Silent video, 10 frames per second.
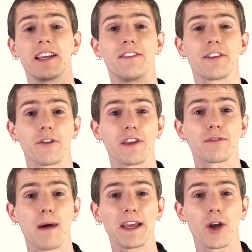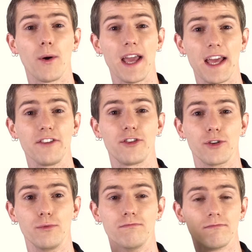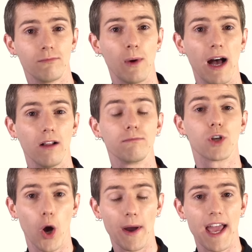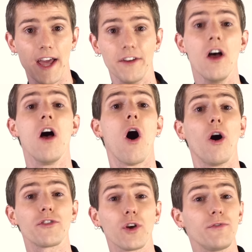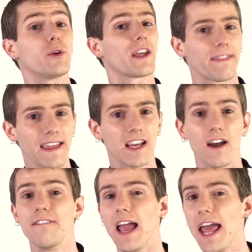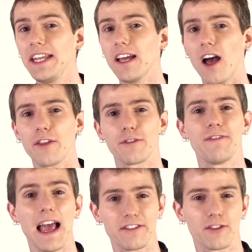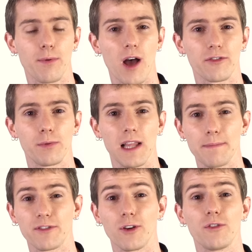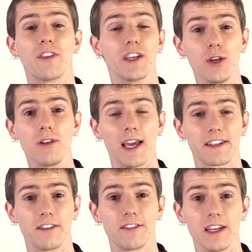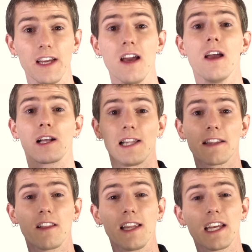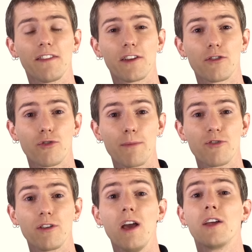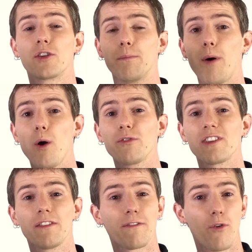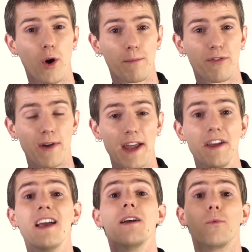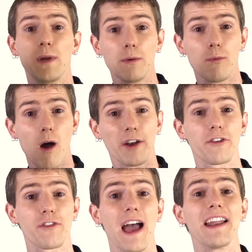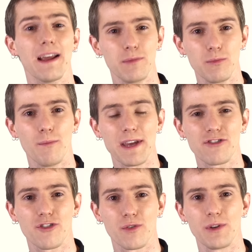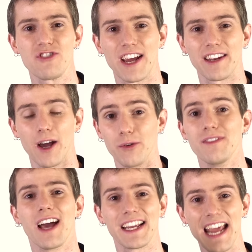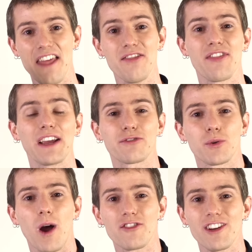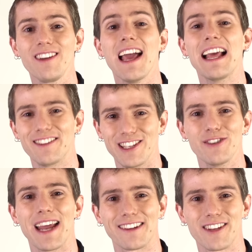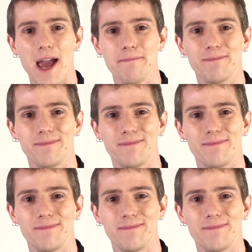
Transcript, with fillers: Consider this my go-ahead to, well, go ahead. Also, if you can think of any other Fast as Possible episodes that you'd like to see, click the link in the description to post in the forum thread. We will monitor that and we will make sure that we check it out. Again, thanks for watching and see you next time.